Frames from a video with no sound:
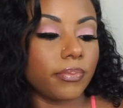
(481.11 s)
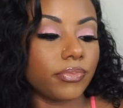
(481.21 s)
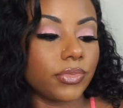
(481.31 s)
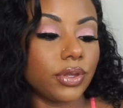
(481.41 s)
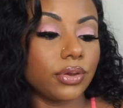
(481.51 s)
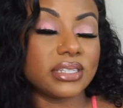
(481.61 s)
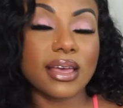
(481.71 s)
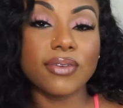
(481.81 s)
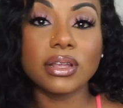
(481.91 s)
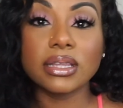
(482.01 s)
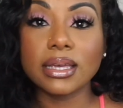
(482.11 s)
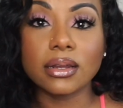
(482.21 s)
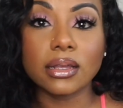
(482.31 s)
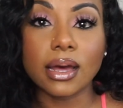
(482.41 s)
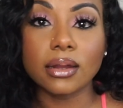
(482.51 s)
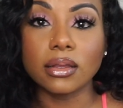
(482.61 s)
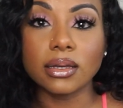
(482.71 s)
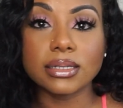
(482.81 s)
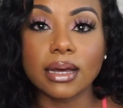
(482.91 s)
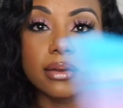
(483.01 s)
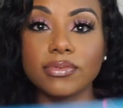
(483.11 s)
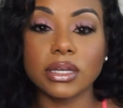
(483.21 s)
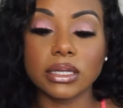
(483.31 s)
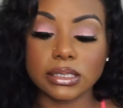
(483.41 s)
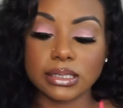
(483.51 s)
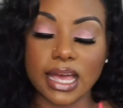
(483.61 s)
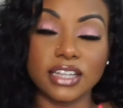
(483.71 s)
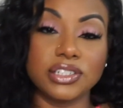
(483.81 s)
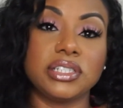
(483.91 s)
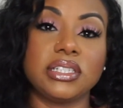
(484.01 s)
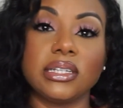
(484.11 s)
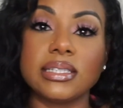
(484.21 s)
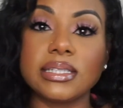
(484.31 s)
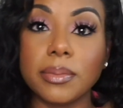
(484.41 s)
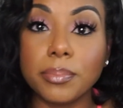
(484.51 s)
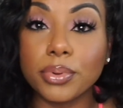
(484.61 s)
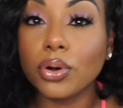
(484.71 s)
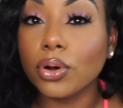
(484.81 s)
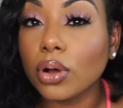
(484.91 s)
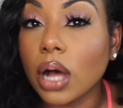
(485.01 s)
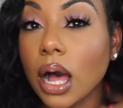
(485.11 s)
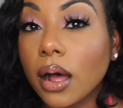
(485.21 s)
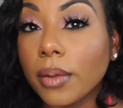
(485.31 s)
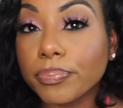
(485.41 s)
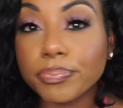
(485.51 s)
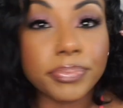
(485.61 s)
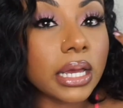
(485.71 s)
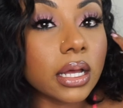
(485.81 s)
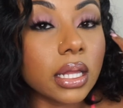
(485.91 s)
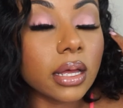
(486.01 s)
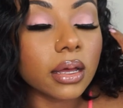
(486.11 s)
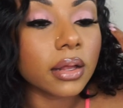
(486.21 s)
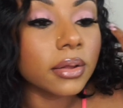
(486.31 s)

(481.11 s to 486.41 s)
You could definitely get a lot of looks out of this. I just did a simple pink look.